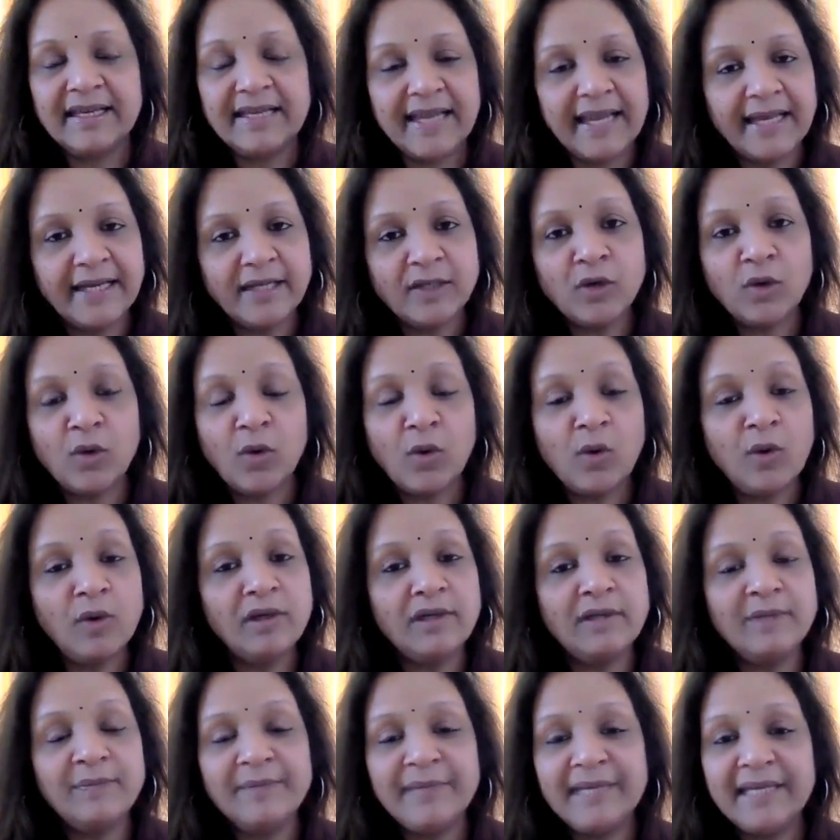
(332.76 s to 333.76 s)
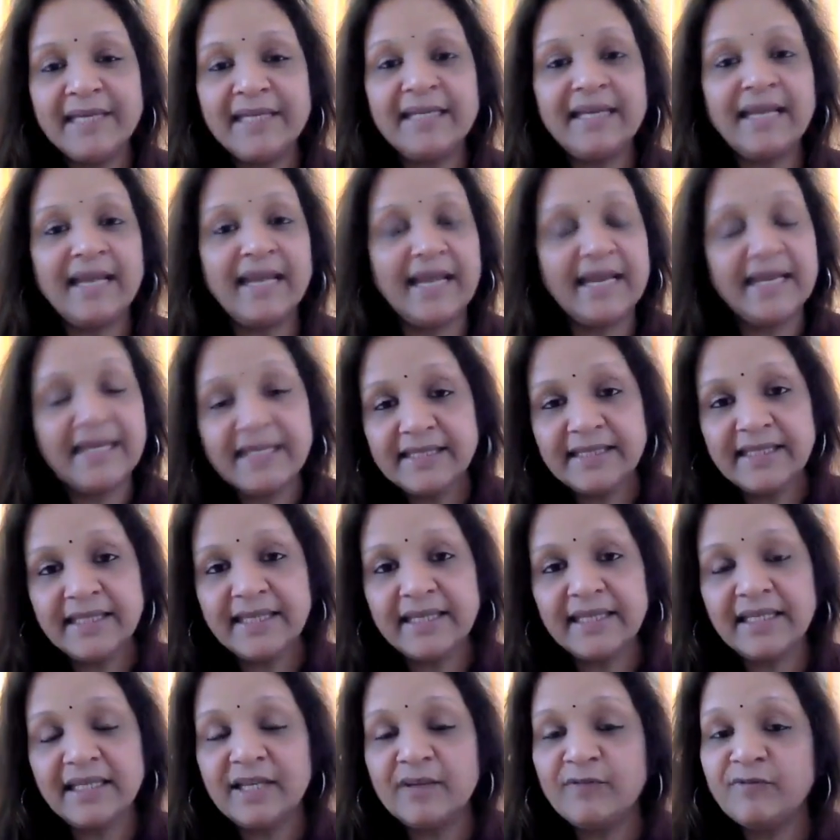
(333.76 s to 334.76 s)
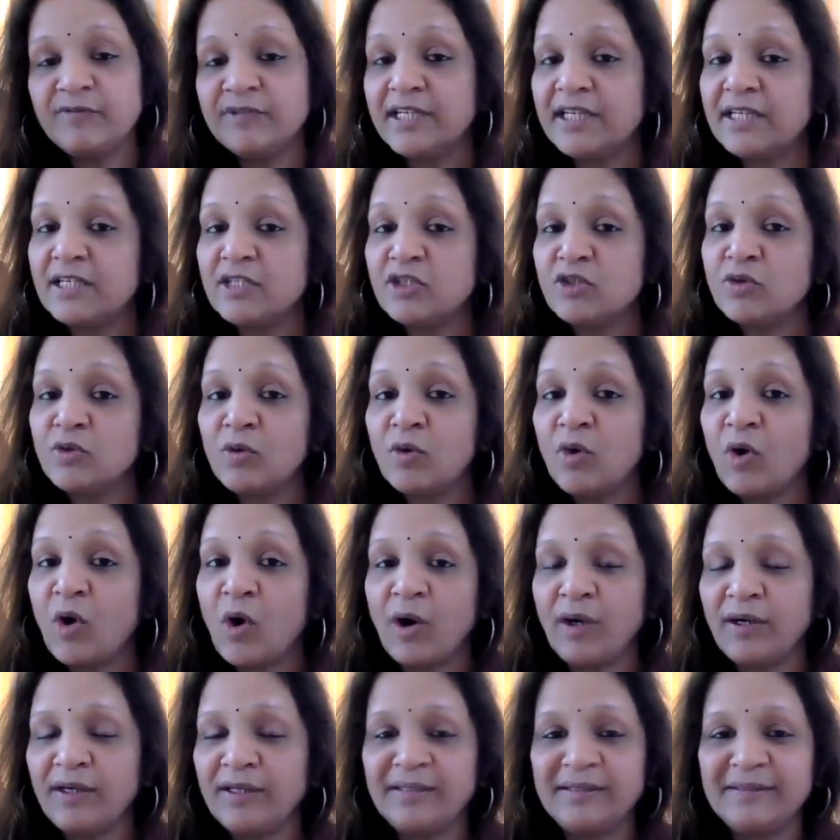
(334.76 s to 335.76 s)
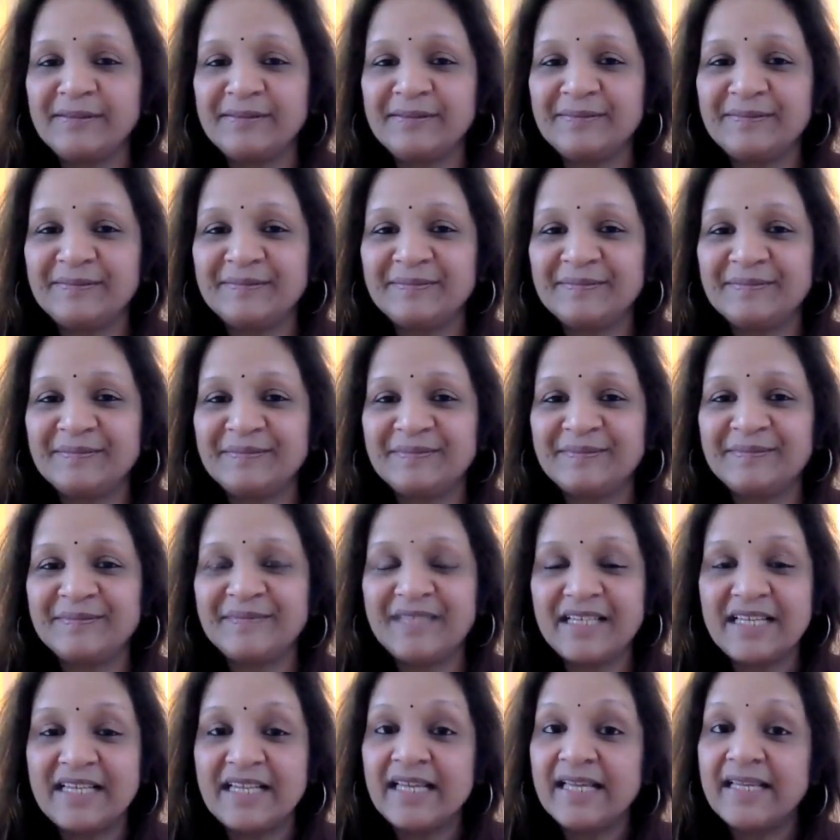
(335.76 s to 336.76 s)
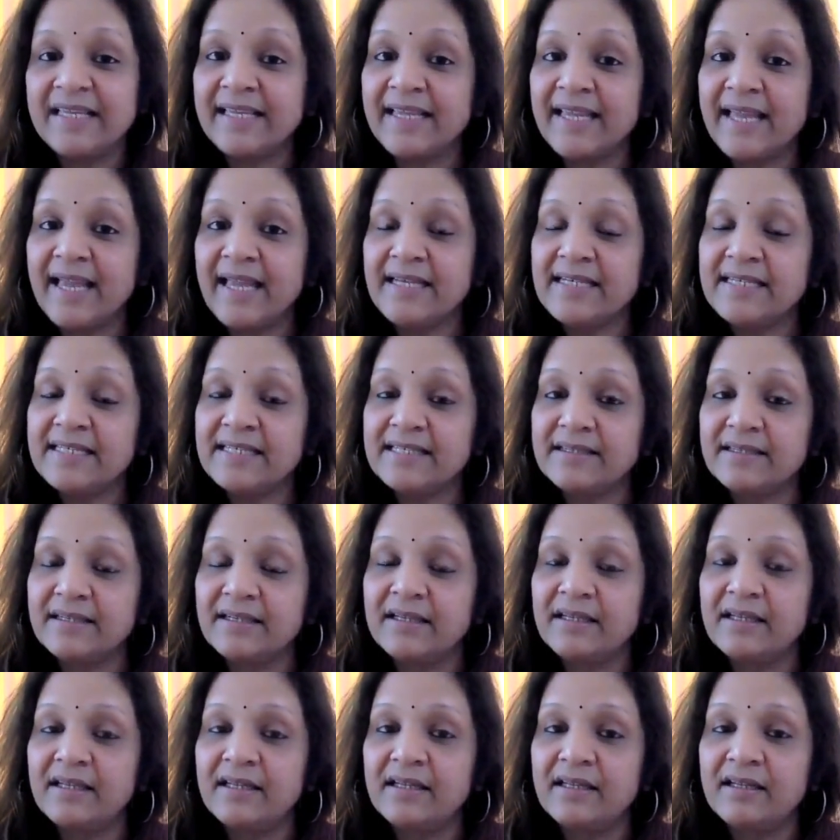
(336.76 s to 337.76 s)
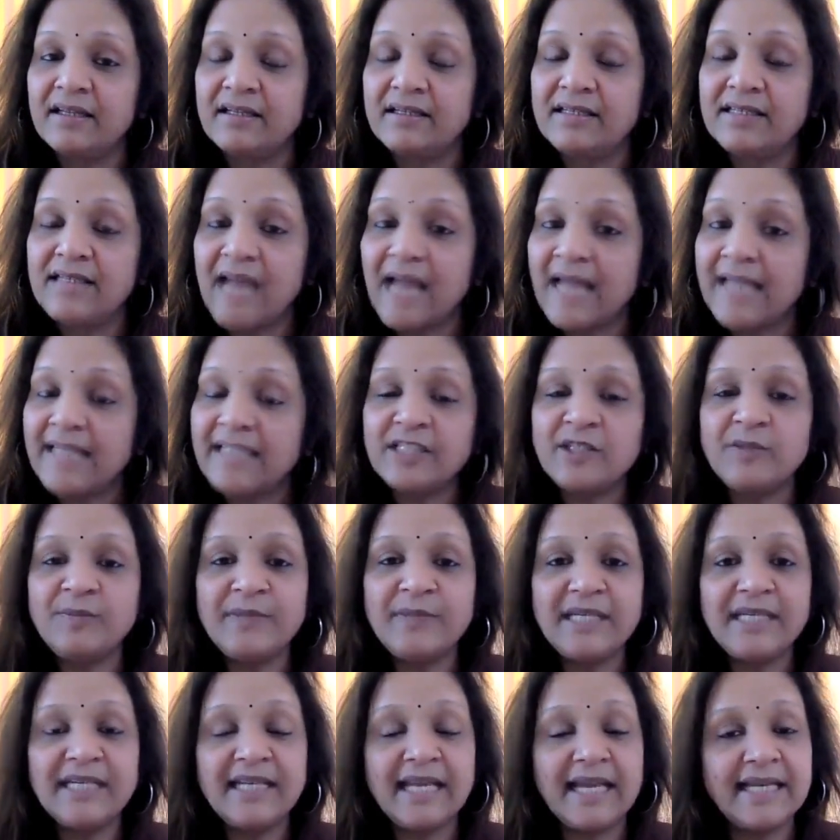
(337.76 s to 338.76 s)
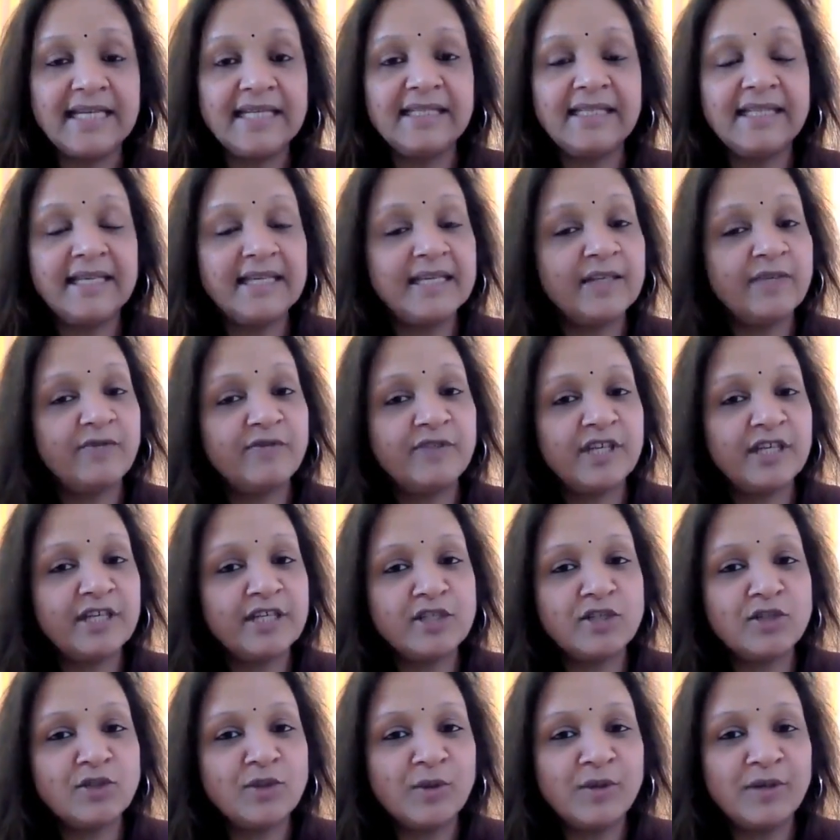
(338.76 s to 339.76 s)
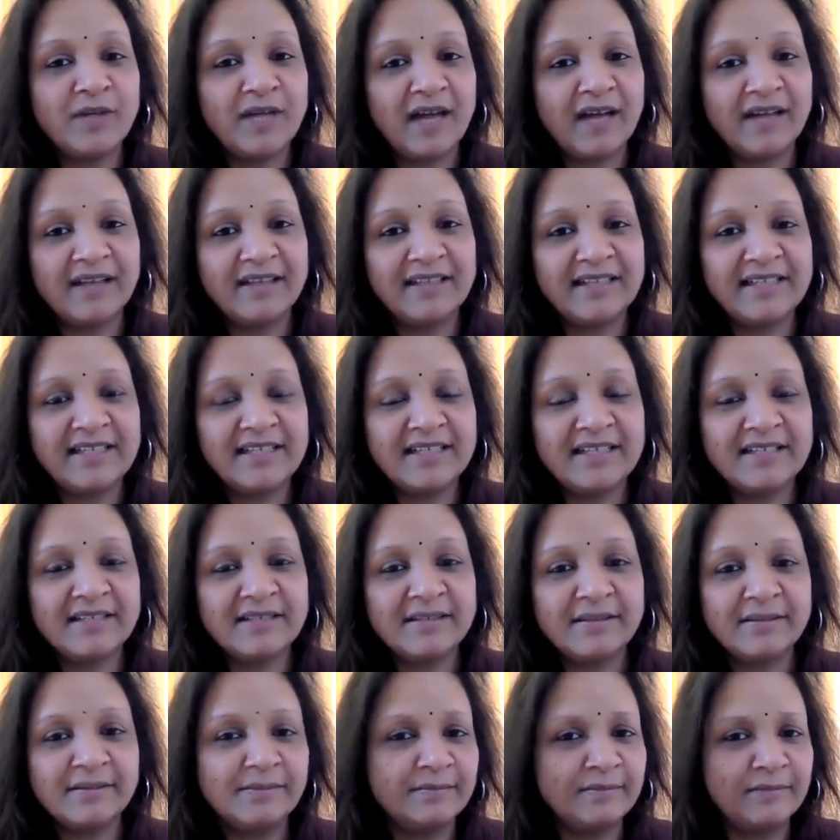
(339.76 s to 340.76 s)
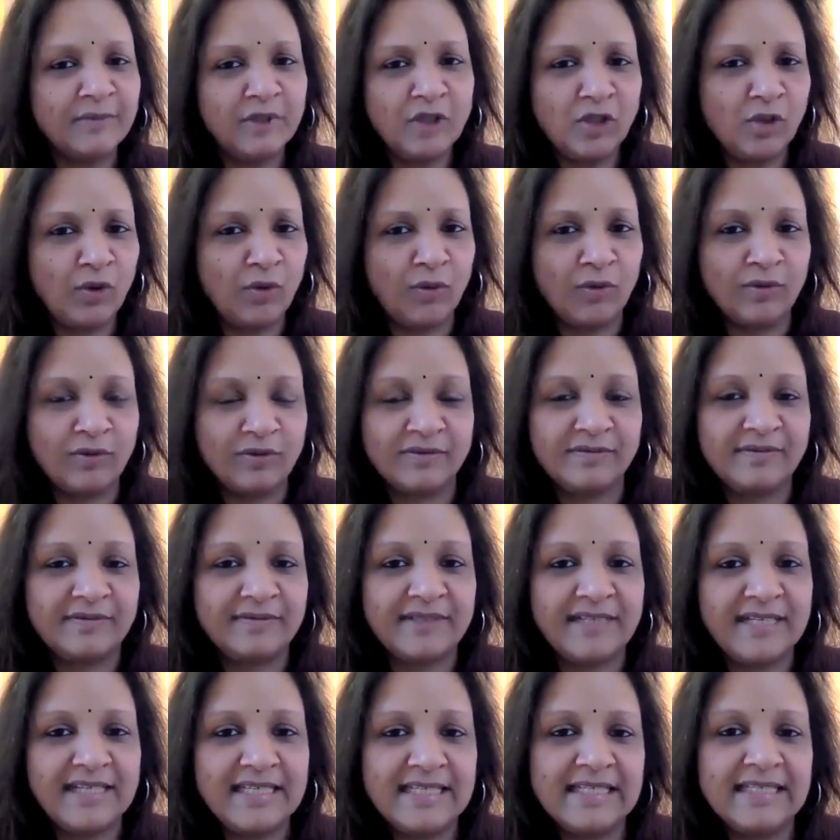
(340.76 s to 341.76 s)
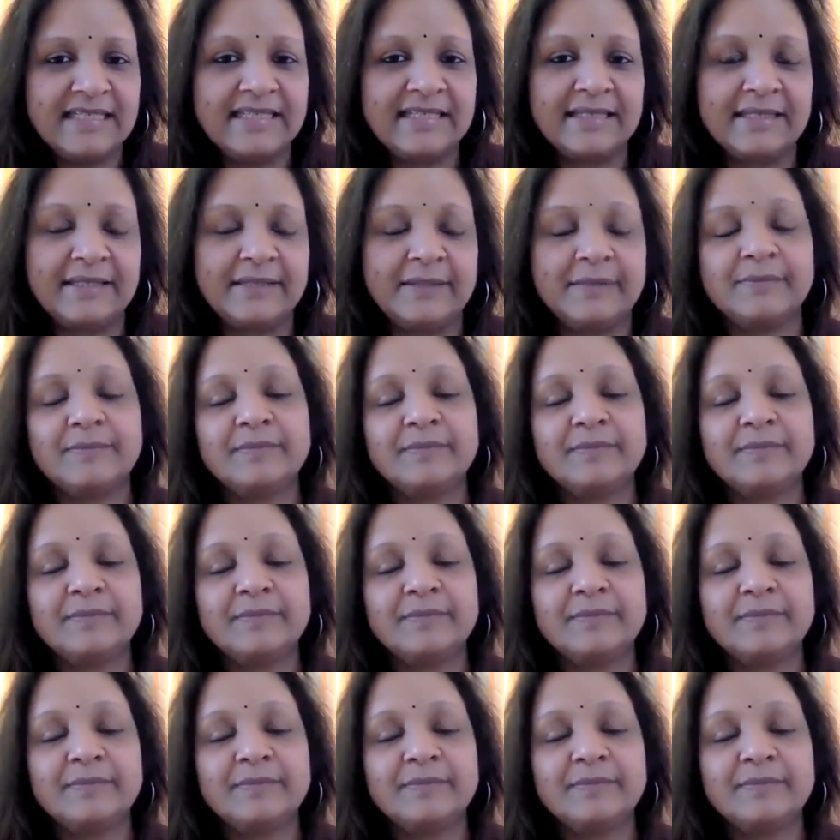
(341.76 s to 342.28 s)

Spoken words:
Can cold mean anything if there is no hot? Can light mean anything if there is no darkness? No, isn't it?